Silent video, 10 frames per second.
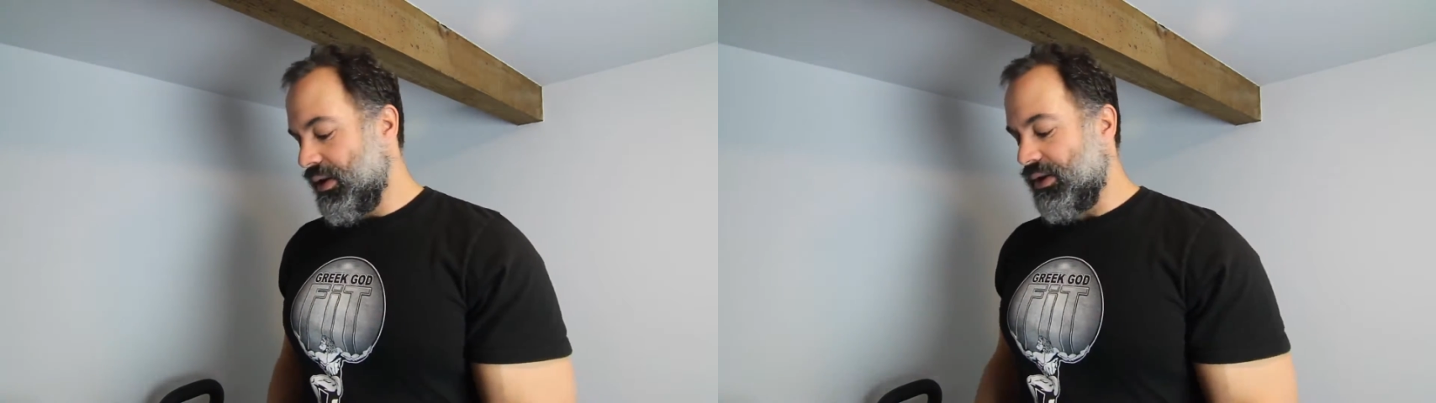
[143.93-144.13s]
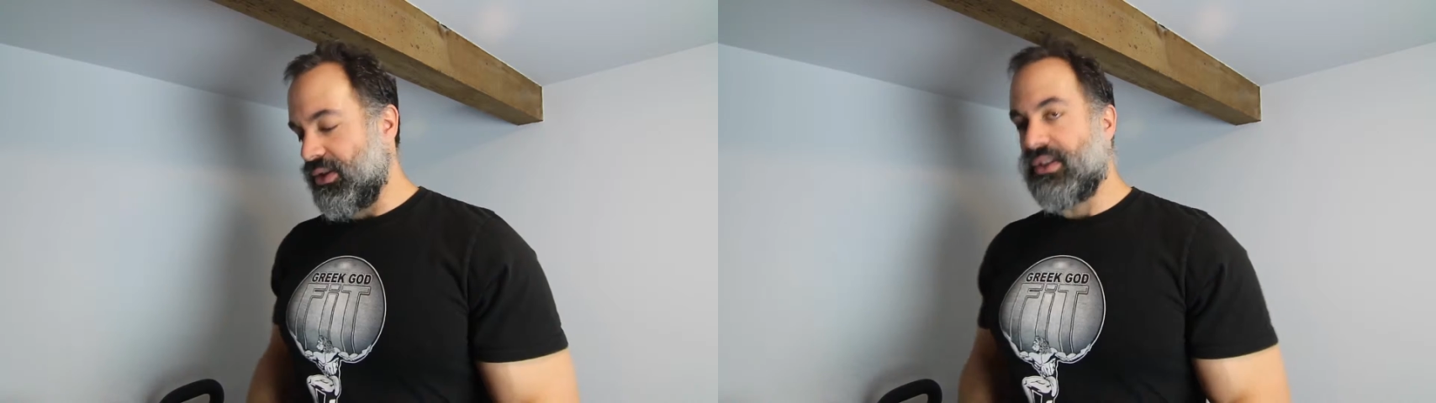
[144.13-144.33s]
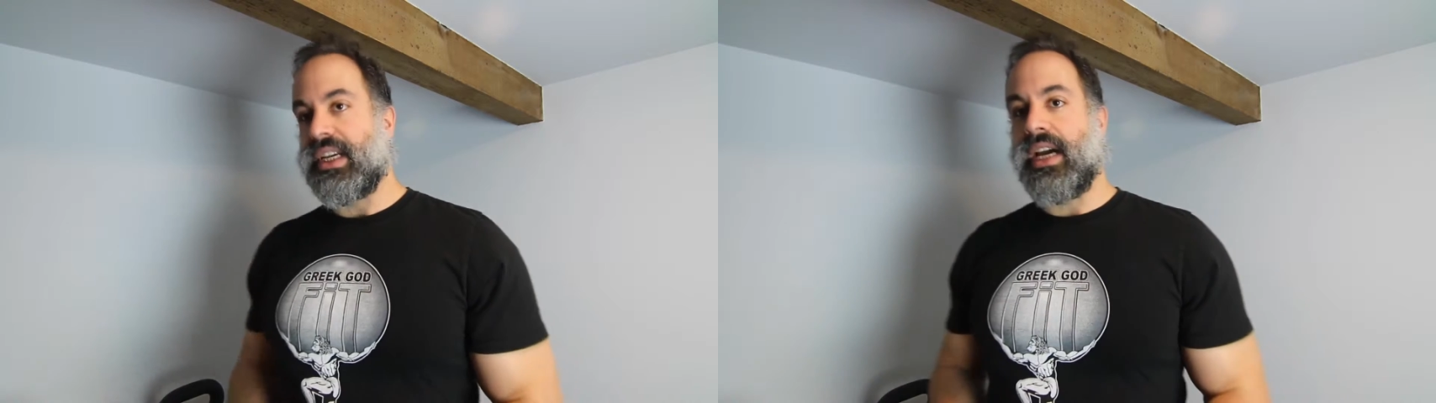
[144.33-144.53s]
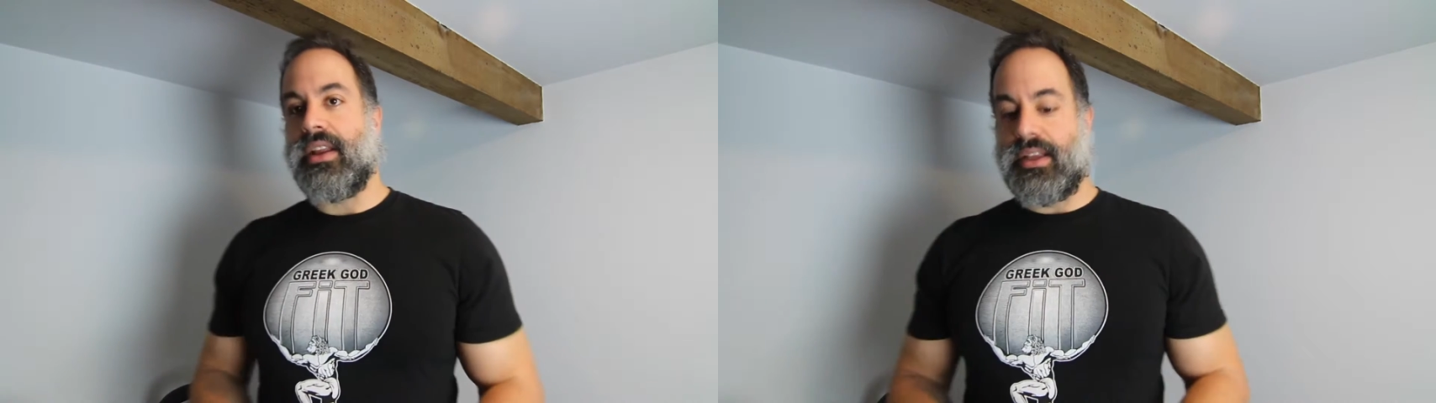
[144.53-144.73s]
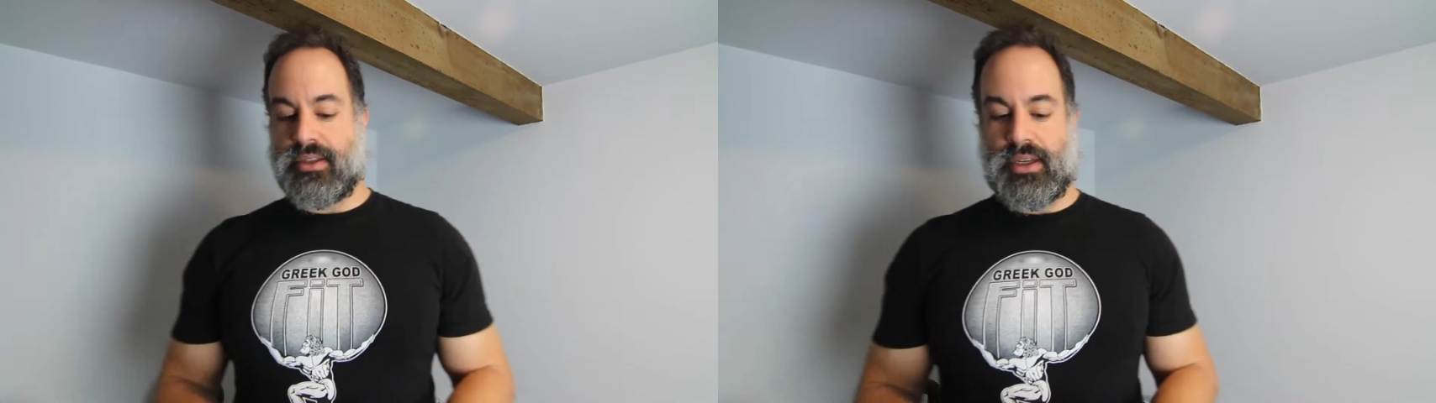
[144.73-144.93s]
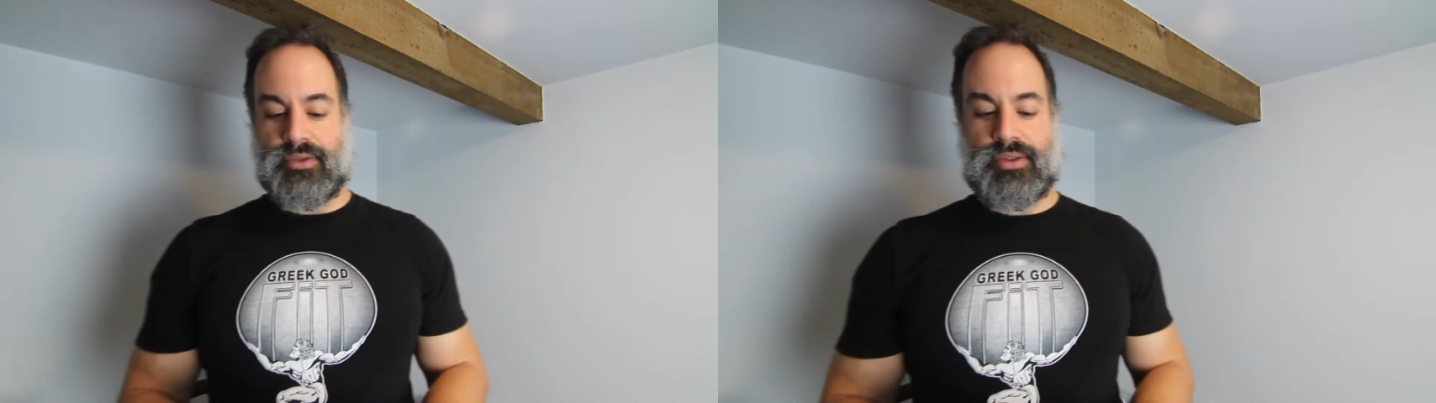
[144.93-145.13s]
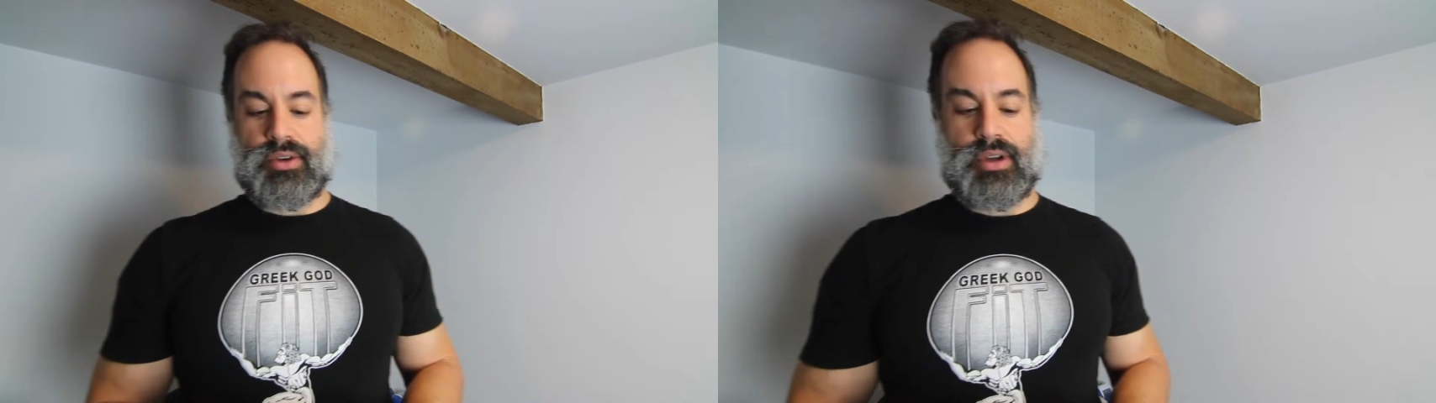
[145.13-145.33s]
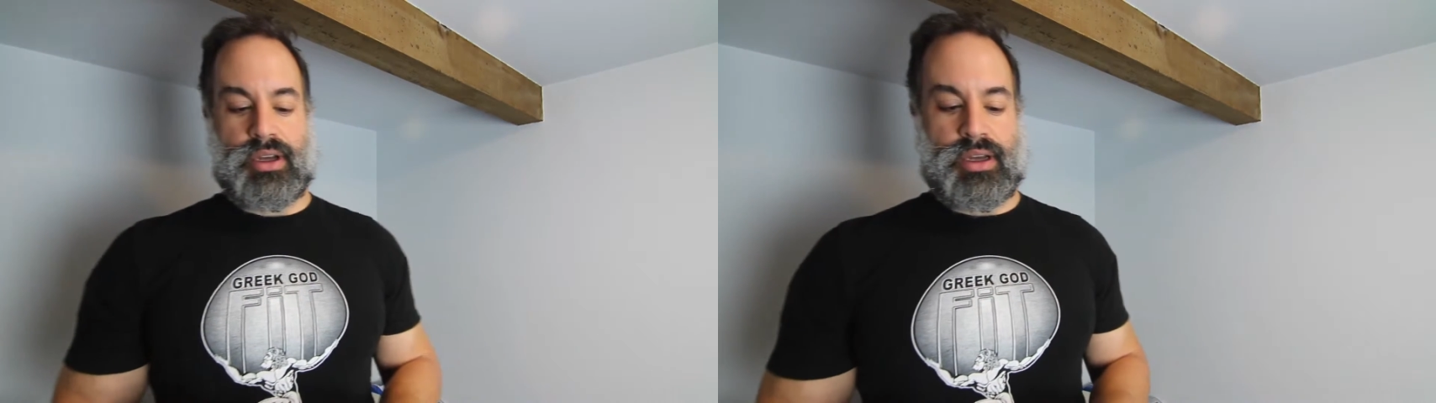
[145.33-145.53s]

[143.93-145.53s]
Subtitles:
There's a style that's for